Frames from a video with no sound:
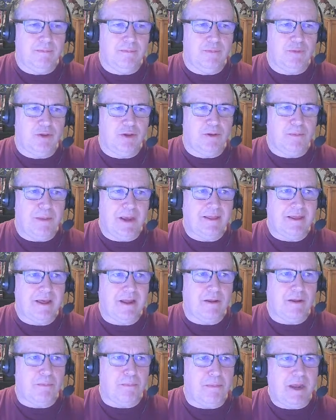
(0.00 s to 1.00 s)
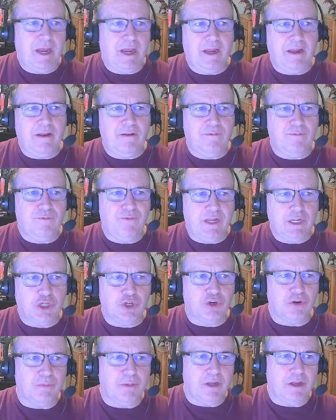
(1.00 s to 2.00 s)
to make that a main
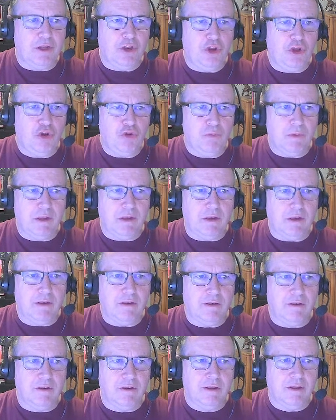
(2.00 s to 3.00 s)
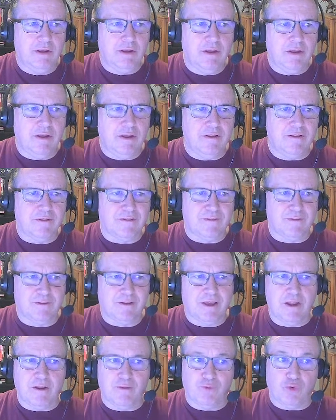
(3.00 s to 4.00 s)
feature of being a human is
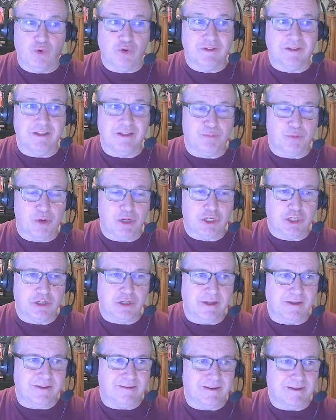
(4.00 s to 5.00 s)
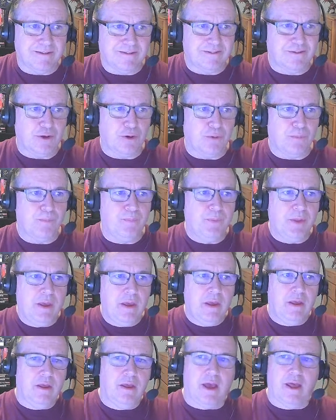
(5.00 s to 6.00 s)
kind of forcing inspiration to exist. So
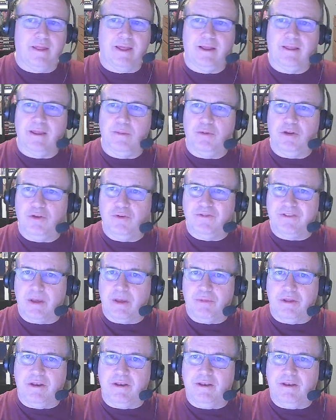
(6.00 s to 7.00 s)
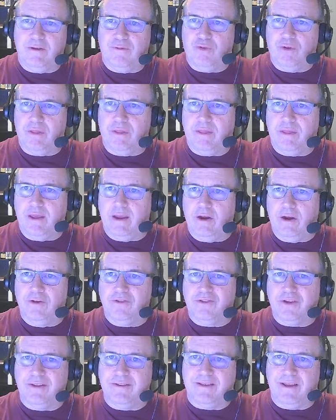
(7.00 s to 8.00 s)
I'd like them to do something different there.
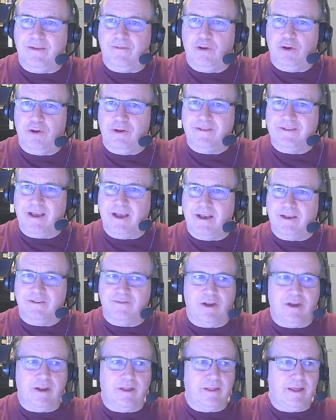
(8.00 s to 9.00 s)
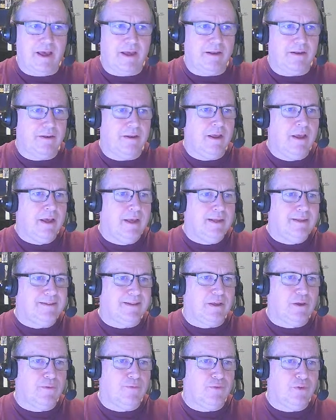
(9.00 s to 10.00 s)
So I'd say very dissatisfied on that.
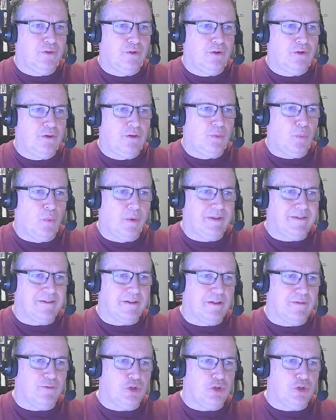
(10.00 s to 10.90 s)
Skillful, 1 skill of your